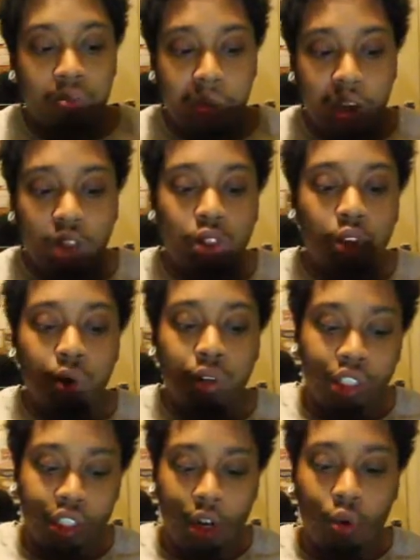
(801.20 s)
make sure you
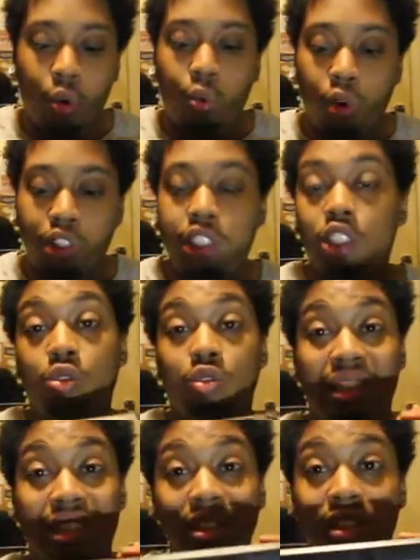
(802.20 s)
always check what wattage you
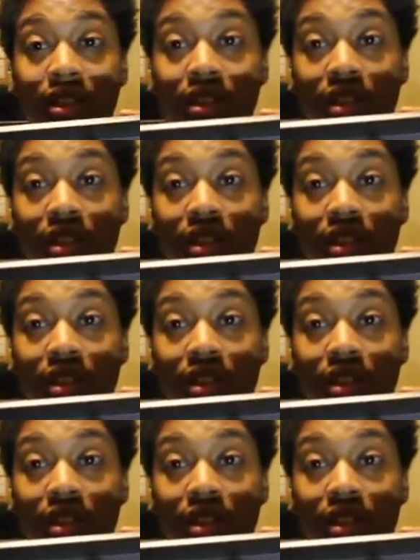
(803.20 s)
need.